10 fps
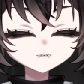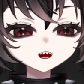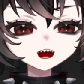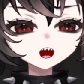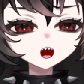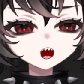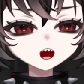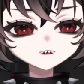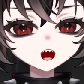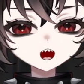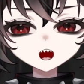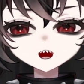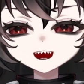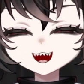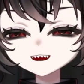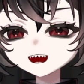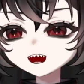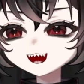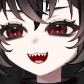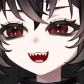when I see a spider, even
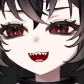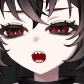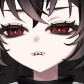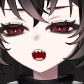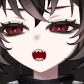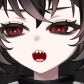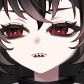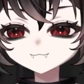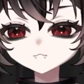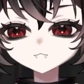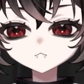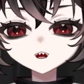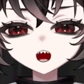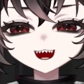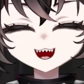in game, my brain